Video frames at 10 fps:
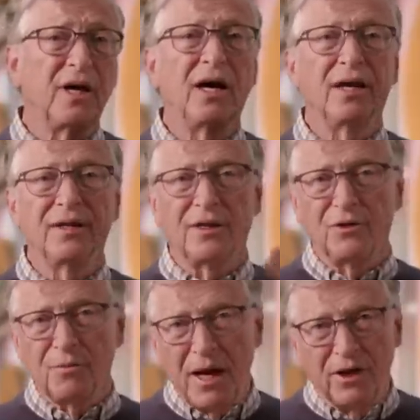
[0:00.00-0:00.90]
they're
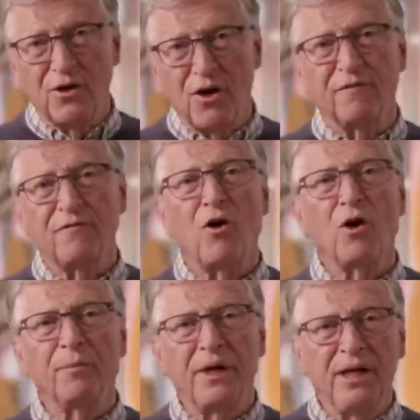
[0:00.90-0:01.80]
dependent on
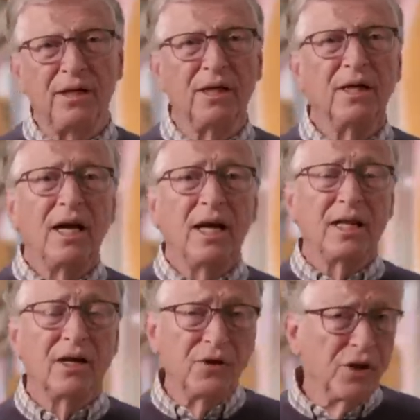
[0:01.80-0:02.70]
farming,
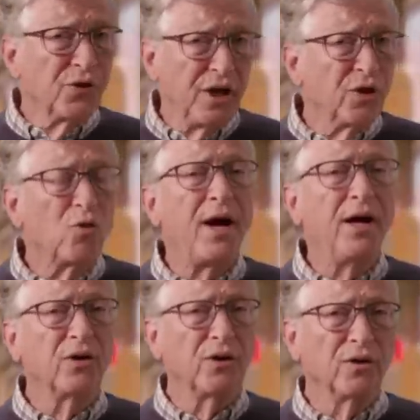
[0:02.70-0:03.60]
they're near the
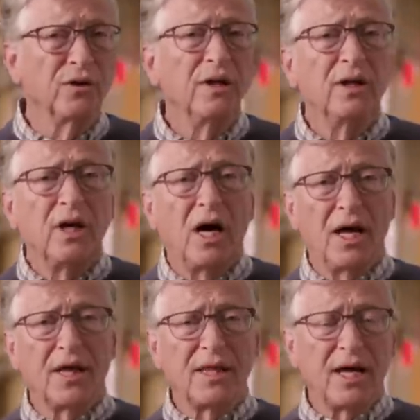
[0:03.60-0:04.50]
equator,
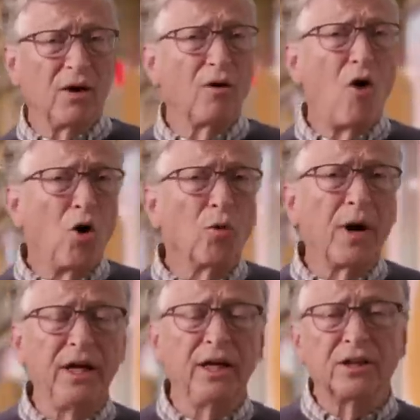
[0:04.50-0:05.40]
they're
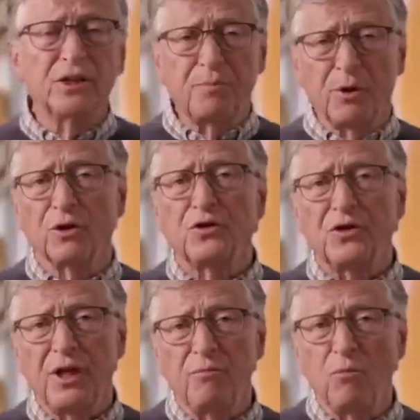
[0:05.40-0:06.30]
already
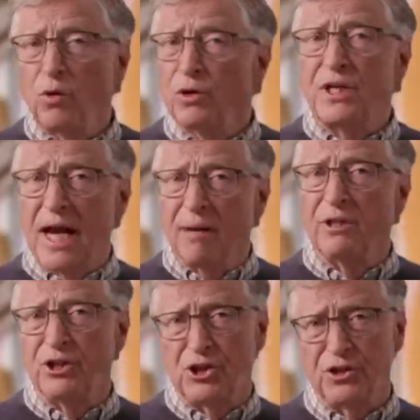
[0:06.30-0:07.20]
experiencing more
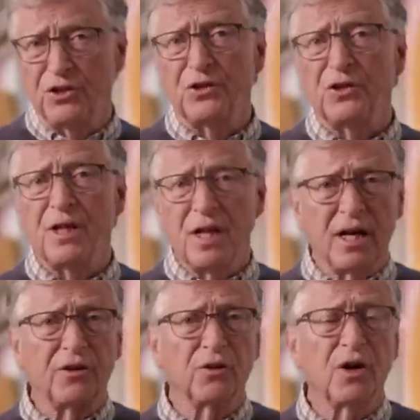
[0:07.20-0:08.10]
damages than other